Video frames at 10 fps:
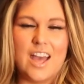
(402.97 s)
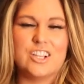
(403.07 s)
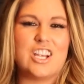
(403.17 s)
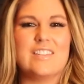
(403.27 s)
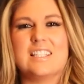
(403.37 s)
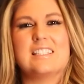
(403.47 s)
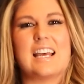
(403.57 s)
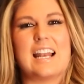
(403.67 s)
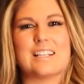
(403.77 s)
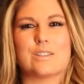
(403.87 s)
Chevy's
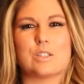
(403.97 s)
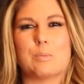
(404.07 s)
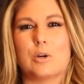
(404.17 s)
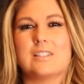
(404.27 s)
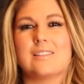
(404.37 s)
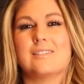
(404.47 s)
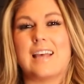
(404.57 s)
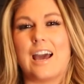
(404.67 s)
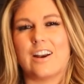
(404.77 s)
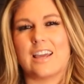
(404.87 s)
Inside High School Sports,
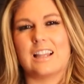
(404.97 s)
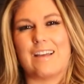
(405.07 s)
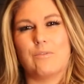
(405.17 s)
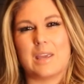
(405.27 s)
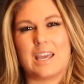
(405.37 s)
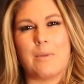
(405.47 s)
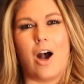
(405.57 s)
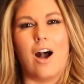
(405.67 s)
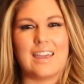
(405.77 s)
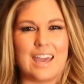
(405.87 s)
Saturday at 11 p.m.
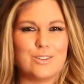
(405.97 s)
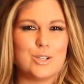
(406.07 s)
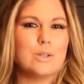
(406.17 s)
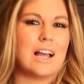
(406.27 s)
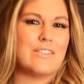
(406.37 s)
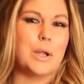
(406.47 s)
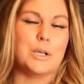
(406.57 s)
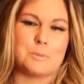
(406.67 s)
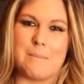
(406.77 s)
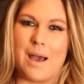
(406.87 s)
on KOG 11,
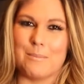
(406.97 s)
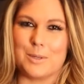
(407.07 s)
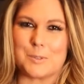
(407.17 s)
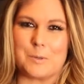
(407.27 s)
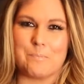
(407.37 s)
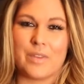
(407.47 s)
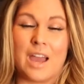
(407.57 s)
hosted by Matt Musil.